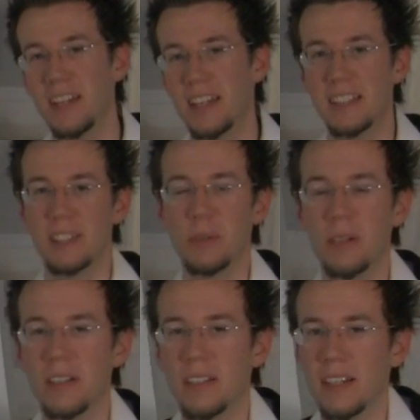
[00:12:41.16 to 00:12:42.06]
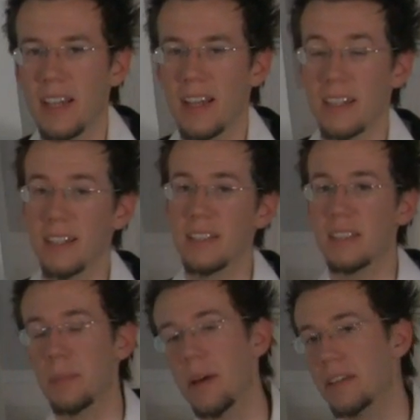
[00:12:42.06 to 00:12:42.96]
the next thing we're going to look at
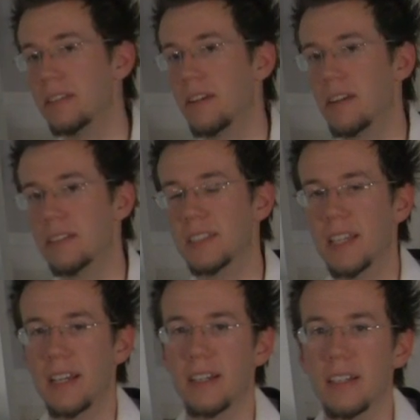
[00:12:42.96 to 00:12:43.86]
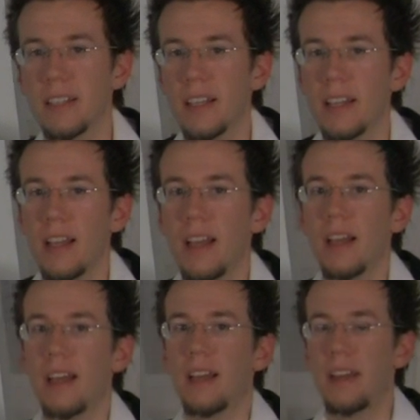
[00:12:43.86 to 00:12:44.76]
is the pentatonic scale.
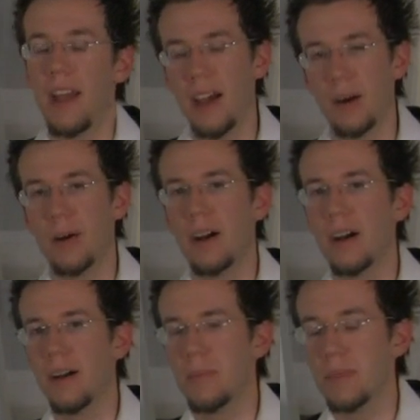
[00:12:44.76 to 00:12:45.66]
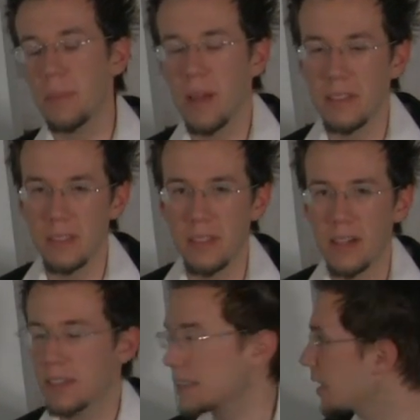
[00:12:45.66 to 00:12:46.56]
Now, the
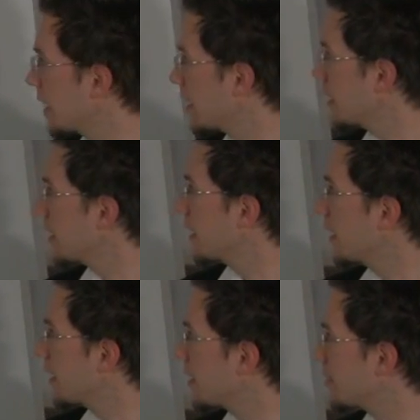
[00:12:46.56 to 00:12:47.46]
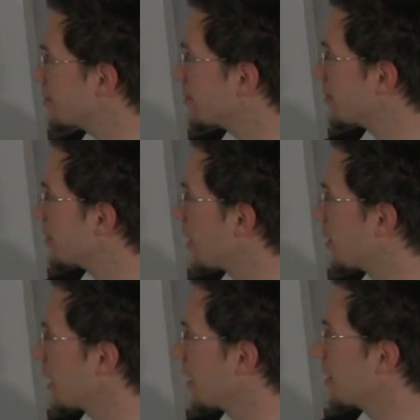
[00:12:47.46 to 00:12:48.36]
pentatonic scale.
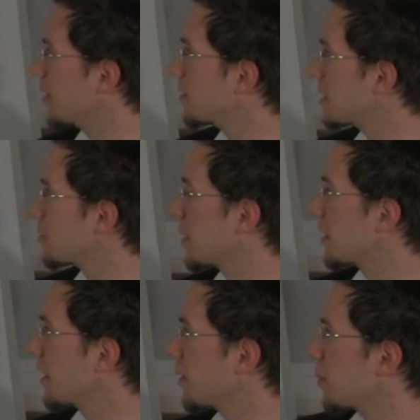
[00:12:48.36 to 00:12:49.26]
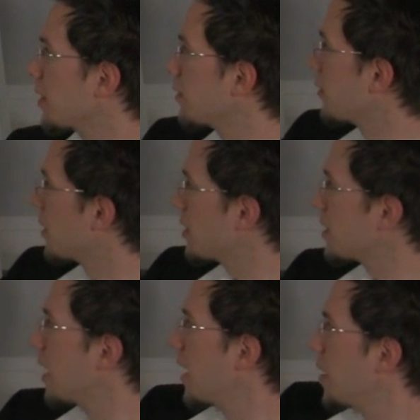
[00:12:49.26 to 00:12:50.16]
Okay, I'll just break down the word
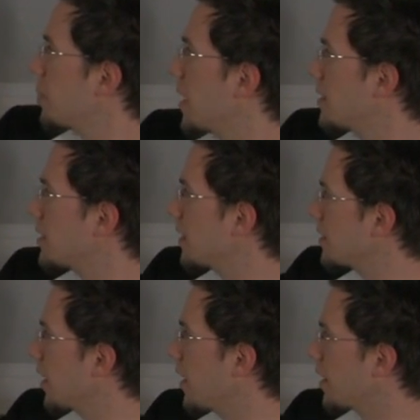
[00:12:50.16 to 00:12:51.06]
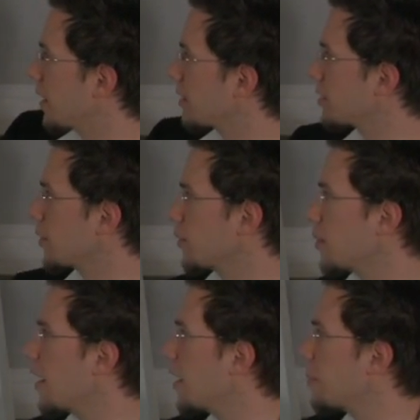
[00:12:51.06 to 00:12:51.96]
first. Pentatonic.
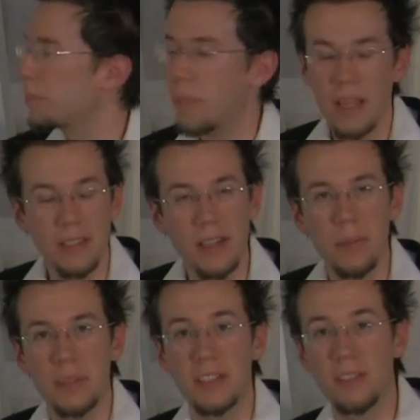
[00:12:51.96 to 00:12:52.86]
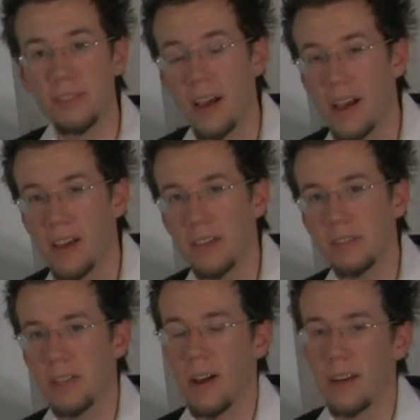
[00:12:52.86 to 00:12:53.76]
So, penta means
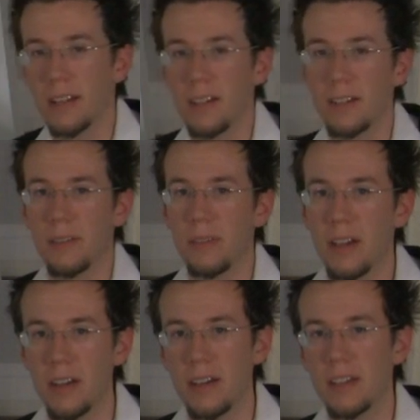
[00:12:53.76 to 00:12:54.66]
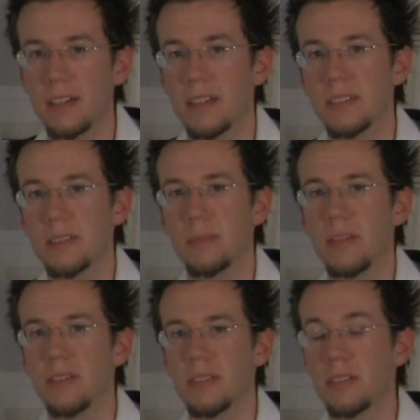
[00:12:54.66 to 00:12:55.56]
5. Tonic, it's a
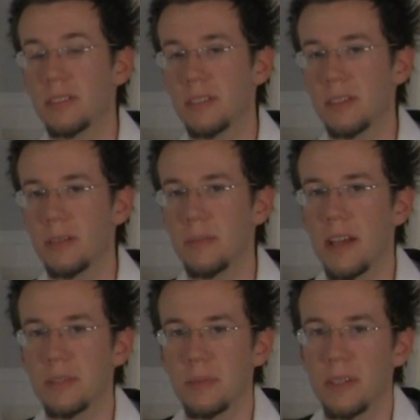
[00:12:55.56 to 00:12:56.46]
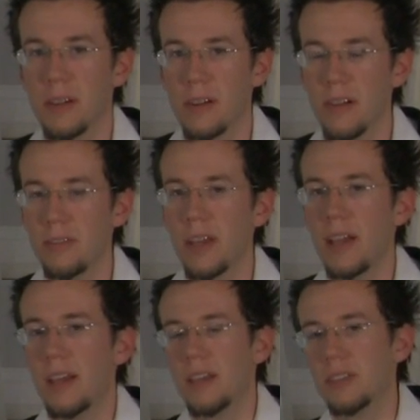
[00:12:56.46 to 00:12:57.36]
musical term, as we know of.
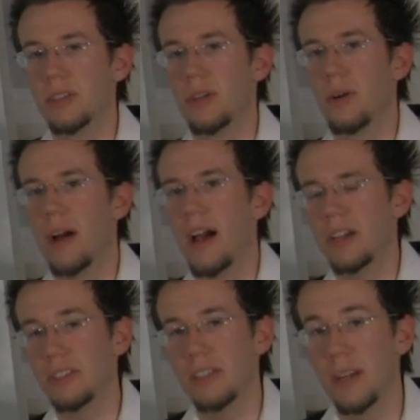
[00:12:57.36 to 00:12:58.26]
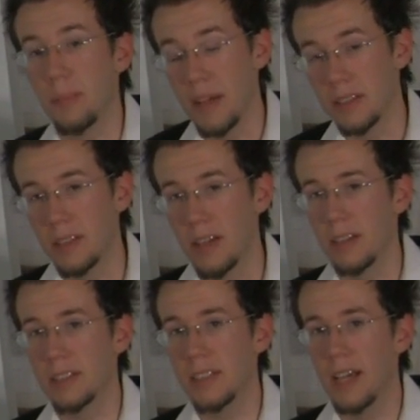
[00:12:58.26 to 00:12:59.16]
So, actually, in a
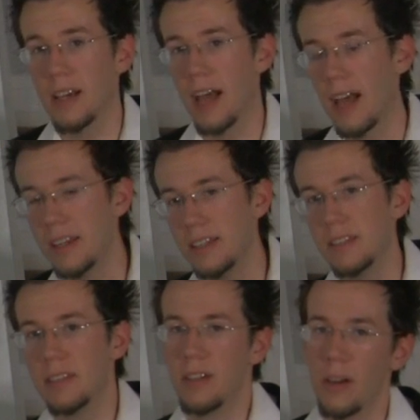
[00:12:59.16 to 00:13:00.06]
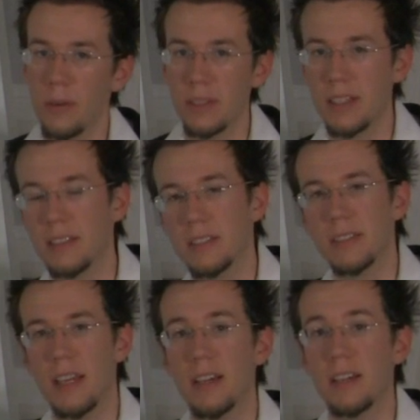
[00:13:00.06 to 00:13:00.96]
pentatonic scale, any note in the
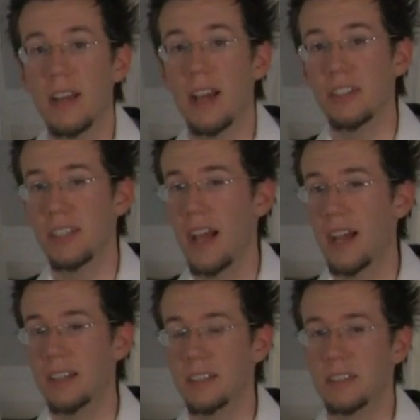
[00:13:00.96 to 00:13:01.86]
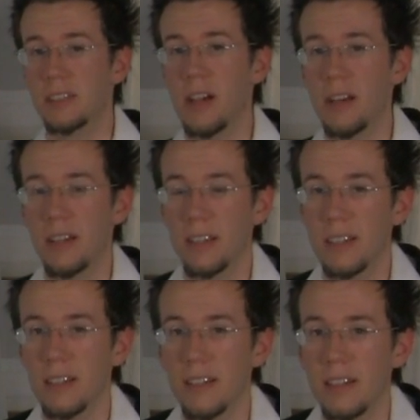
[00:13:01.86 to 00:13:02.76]
scale can actually act as the tonic.
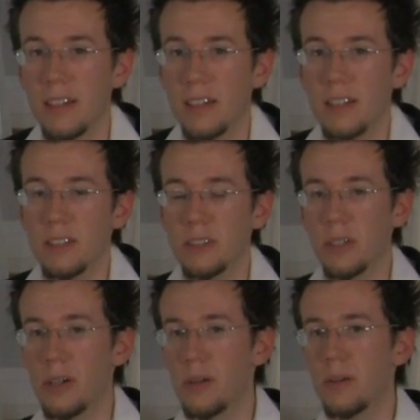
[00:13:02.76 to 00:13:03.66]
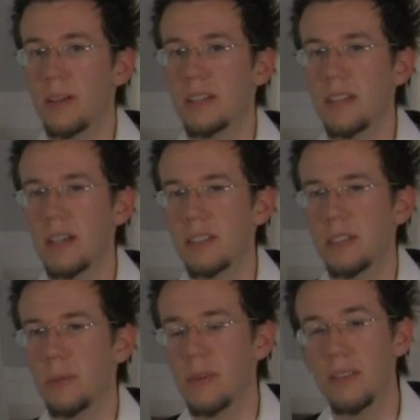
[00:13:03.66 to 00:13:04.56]
So, it's
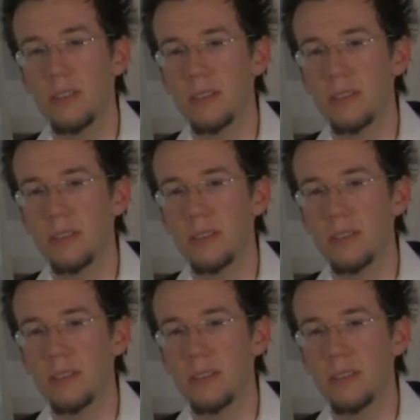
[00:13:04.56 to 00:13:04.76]
actually one of